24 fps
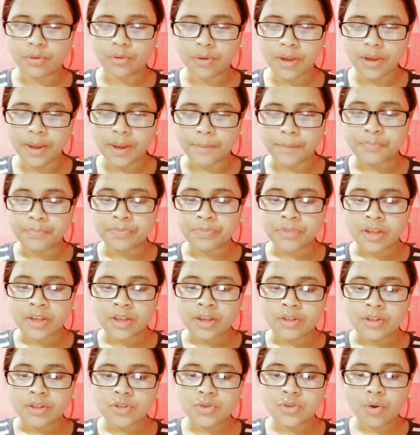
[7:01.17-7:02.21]
Okay.
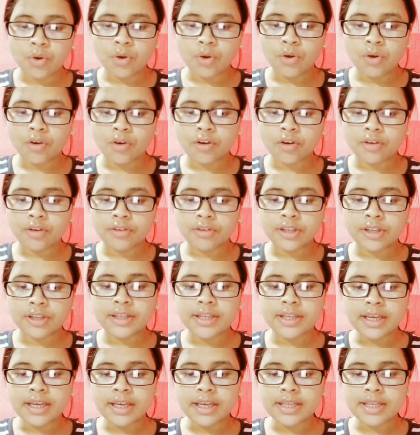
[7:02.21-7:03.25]
So the
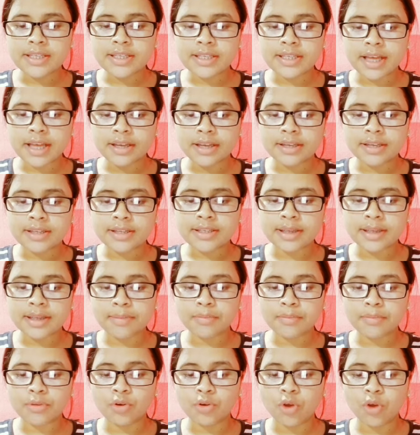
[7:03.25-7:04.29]
thing is that
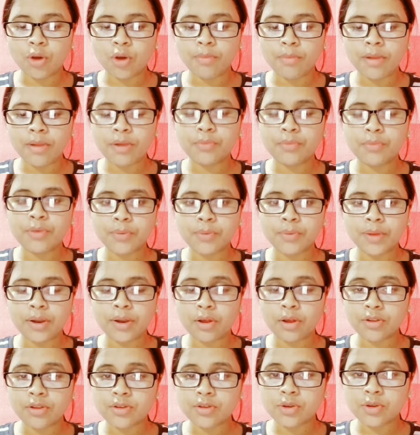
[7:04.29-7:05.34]
we will
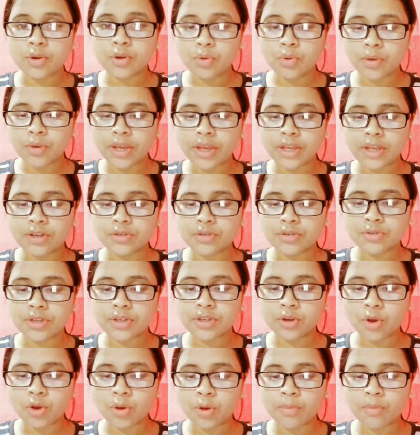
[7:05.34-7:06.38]
also look into the
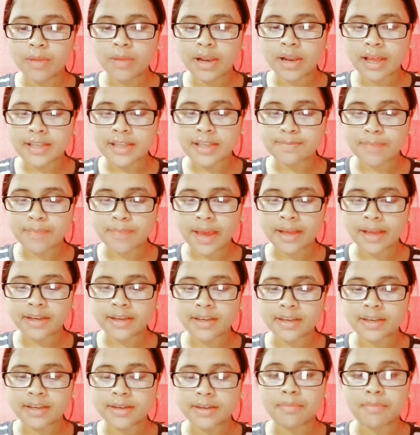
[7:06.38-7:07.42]
global aspect
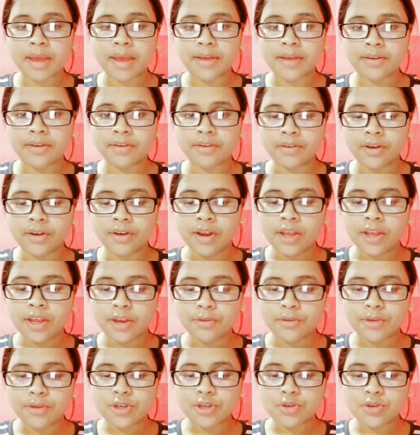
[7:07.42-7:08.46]
and the manner
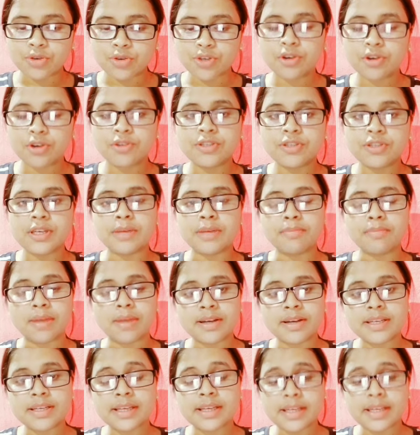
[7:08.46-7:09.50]
in which sociology
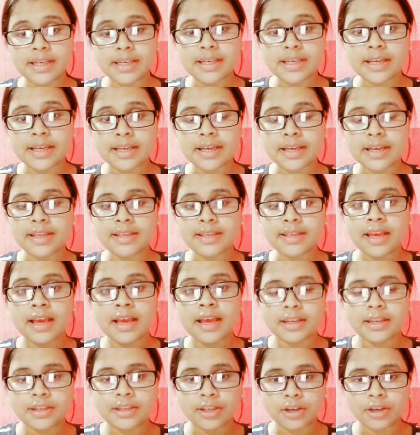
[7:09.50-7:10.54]
emerged in India. Yes,
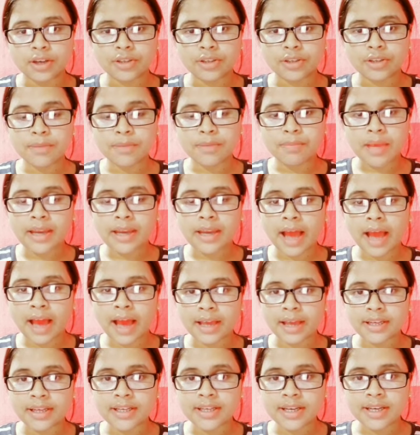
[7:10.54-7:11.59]
the main
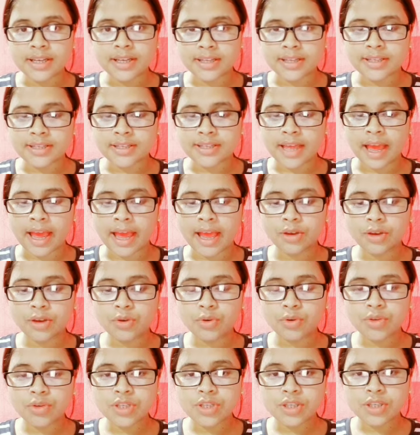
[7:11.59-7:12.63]
ideas and
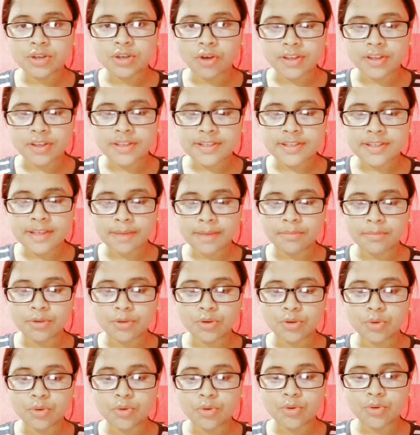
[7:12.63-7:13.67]
those concepts,
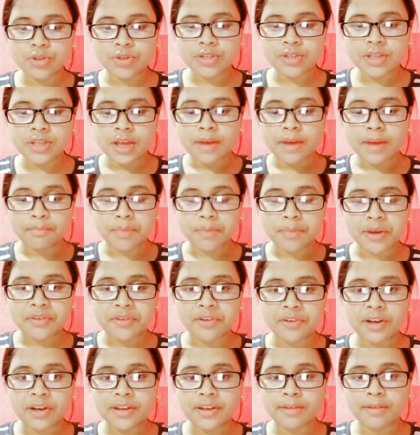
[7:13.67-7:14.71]
those
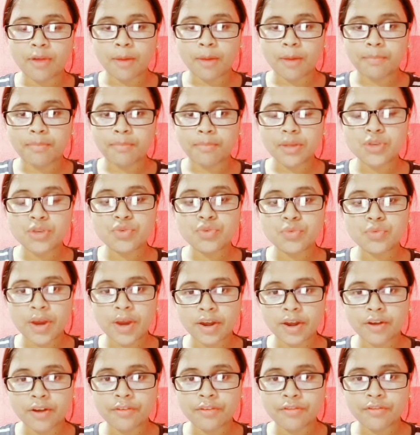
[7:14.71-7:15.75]
material developments
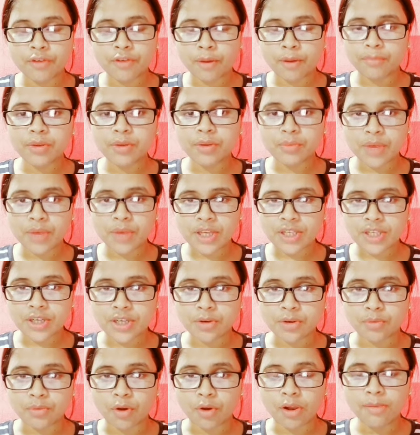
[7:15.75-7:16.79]
were from the
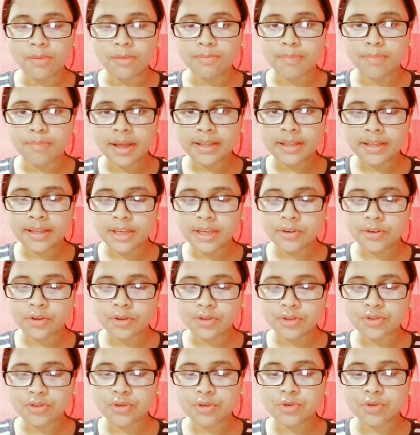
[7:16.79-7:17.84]
Western world, but it
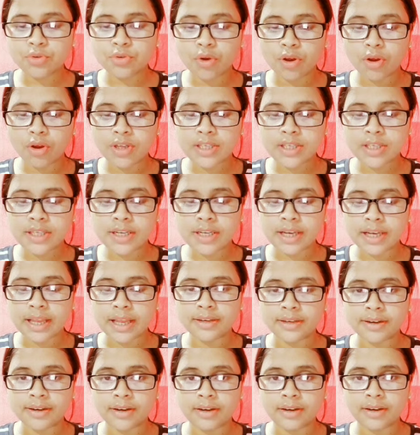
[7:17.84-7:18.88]
also towards the
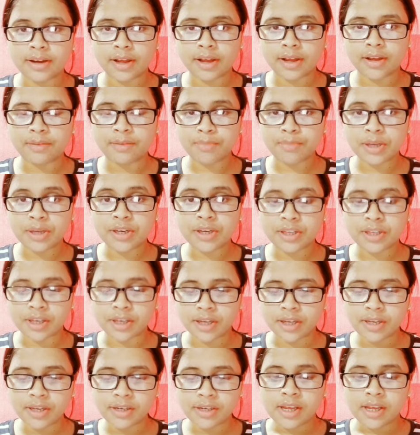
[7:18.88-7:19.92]
later
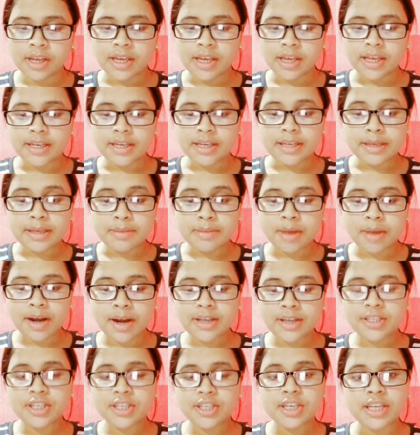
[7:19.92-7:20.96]
period, it
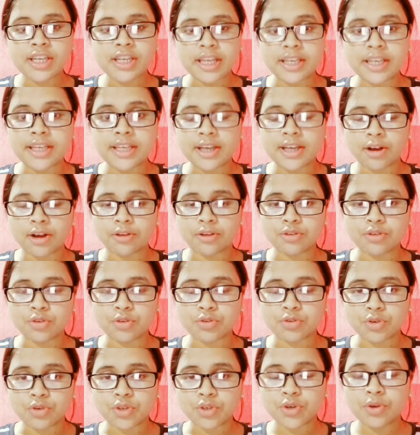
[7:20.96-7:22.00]
emerged in India also.
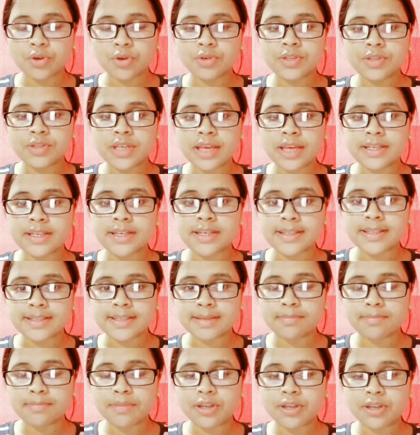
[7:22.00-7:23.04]
Sociology as a
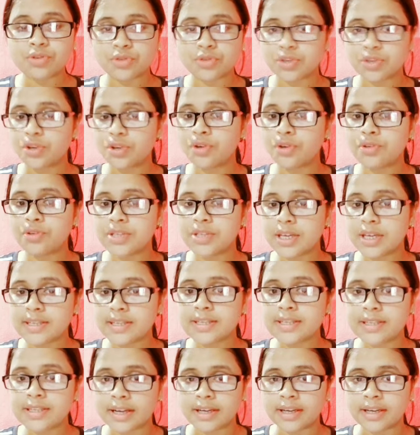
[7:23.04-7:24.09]
discipline, sociology as a
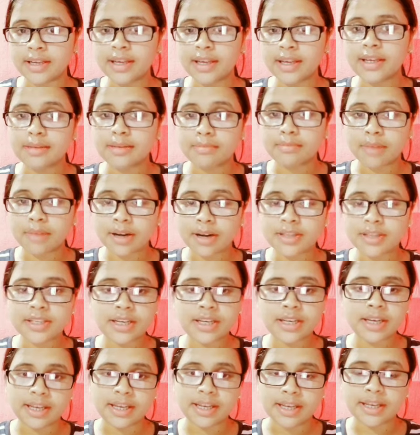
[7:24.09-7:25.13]
study, it emerged
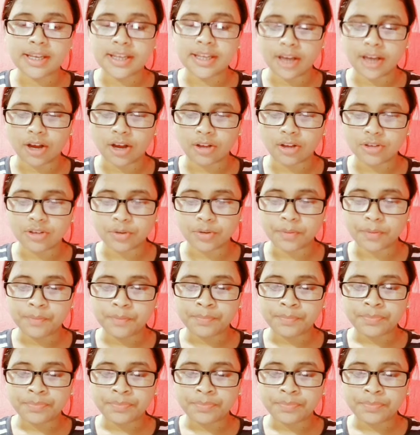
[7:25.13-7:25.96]
in India also.